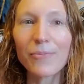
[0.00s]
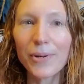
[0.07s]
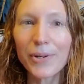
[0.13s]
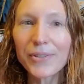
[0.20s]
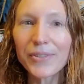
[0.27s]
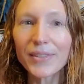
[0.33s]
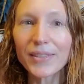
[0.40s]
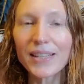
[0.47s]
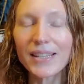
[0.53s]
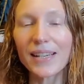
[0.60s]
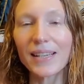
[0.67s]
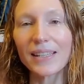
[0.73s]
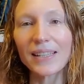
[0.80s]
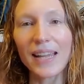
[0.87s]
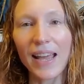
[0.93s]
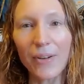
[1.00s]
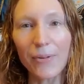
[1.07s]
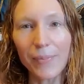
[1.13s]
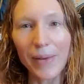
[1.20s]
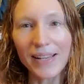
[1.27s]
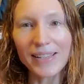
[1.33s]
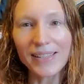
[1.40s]
personally done to help
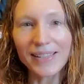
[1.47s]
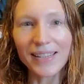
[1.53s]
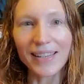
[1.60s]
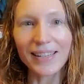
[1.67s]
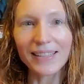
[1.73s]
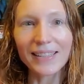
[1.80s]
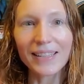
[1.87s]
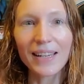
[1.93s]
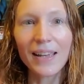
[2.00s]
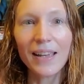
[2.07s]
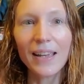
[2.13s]
my skin.